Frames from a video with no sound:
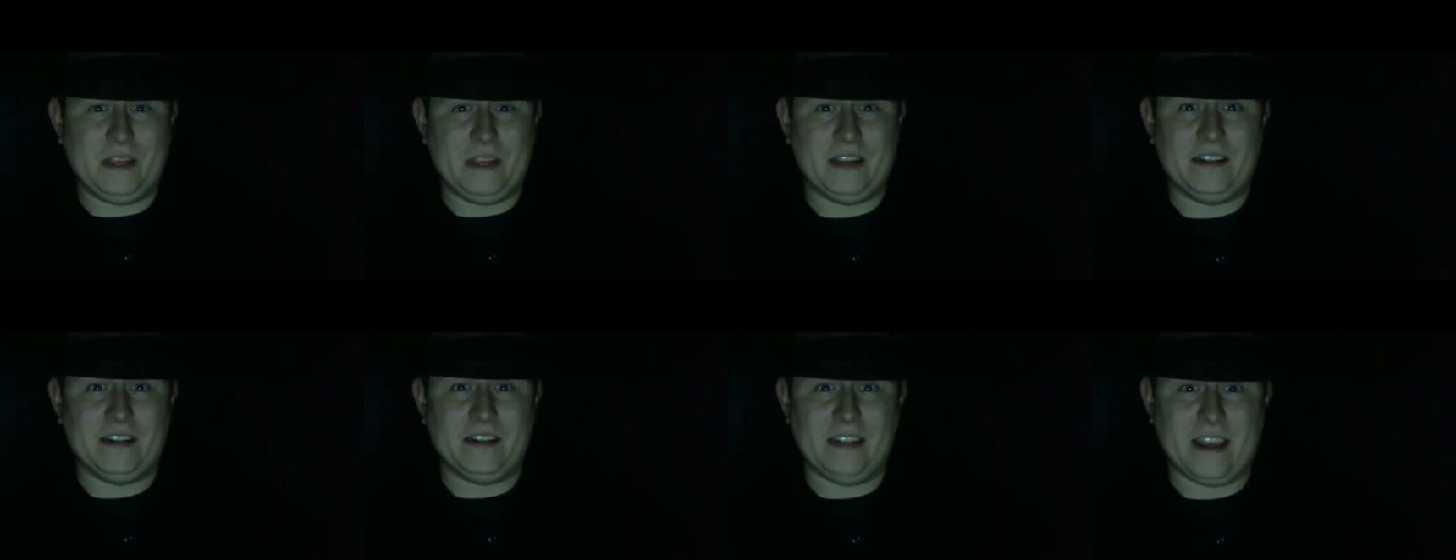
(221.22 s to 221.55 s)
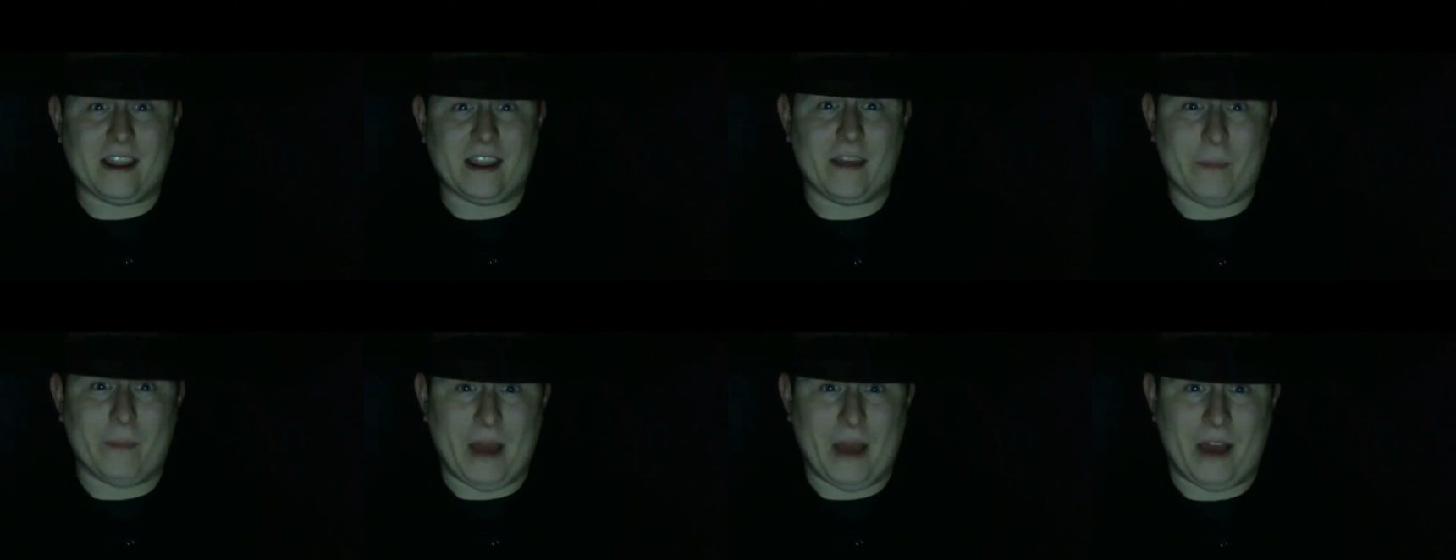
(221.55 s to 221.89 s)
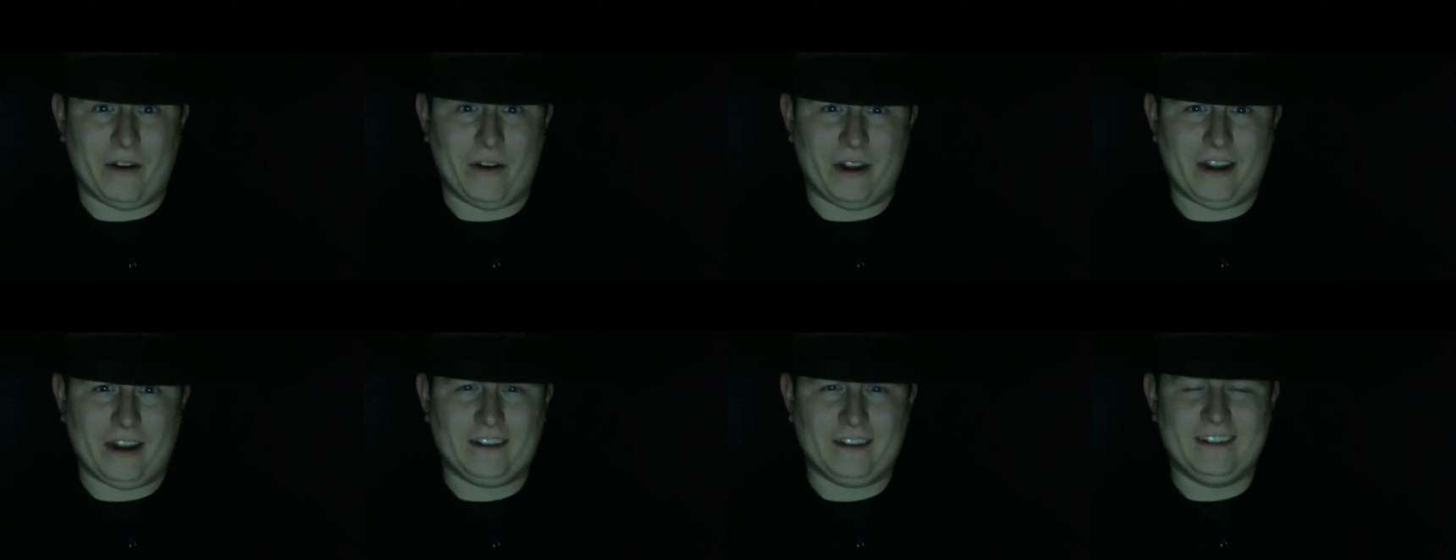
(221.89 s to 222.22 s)
a dick about
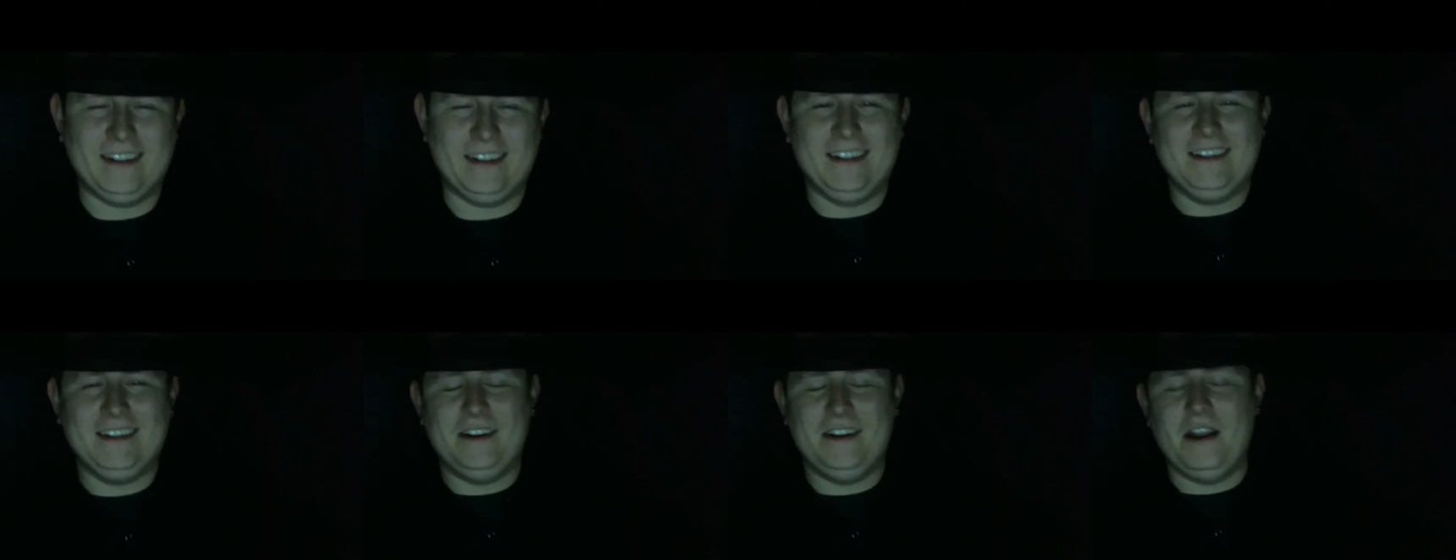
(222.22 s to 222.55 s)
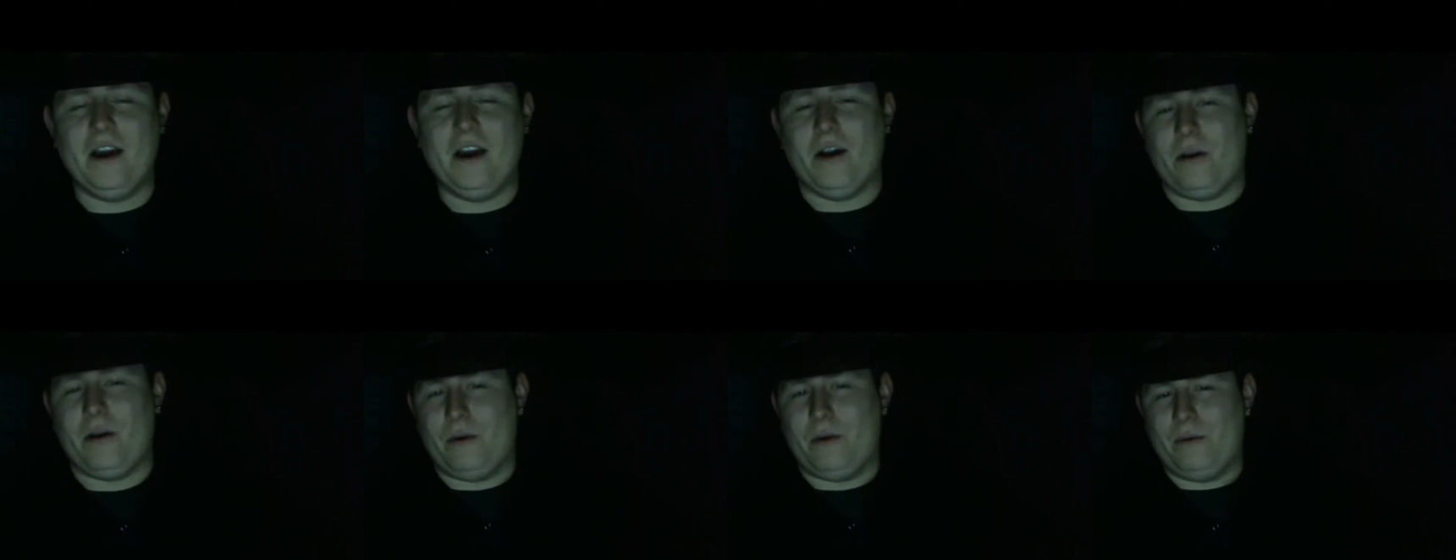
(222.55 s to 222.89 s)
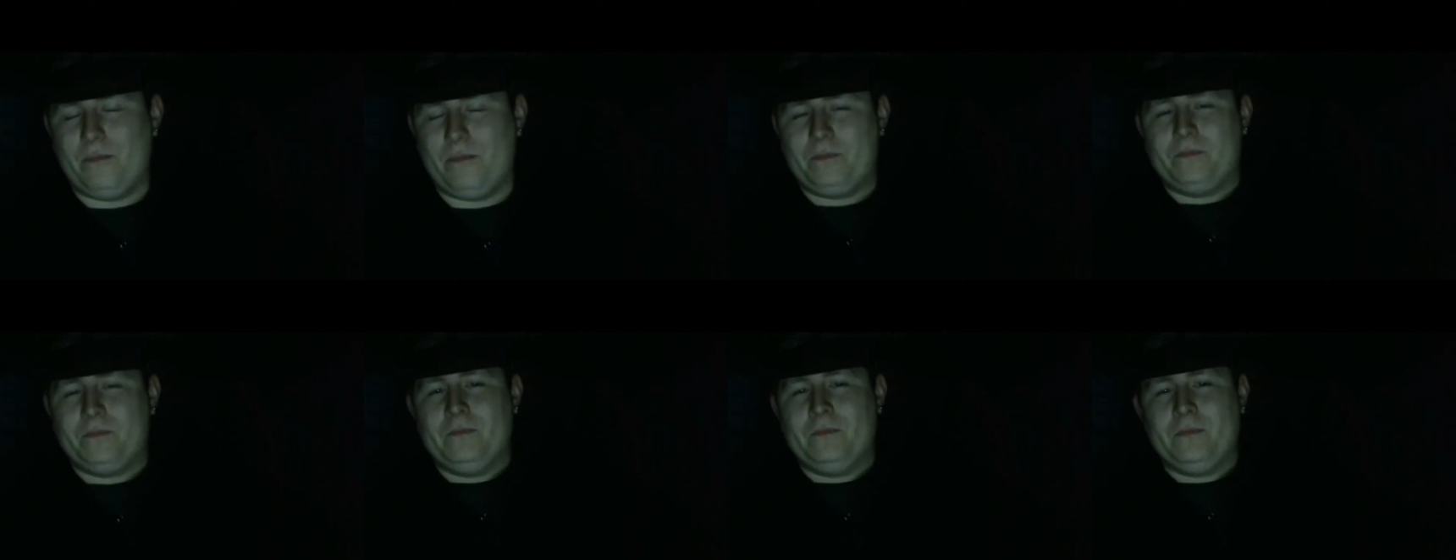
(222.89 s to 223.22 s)
it. No,
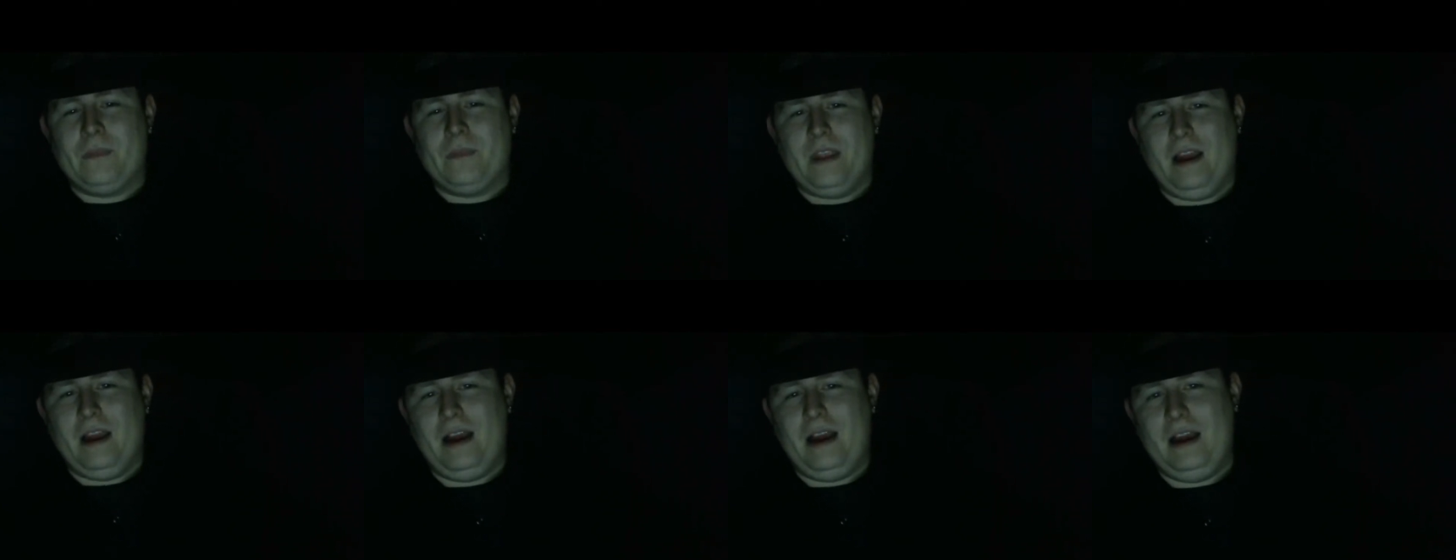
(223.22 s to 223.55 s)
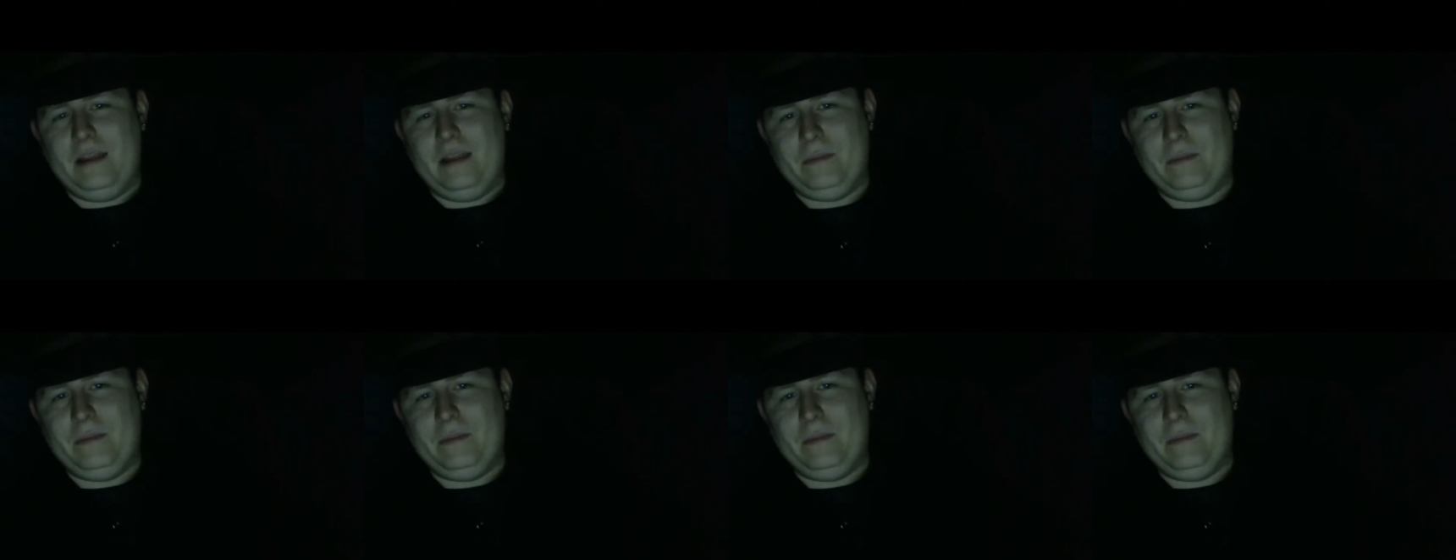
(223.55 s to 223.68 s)
I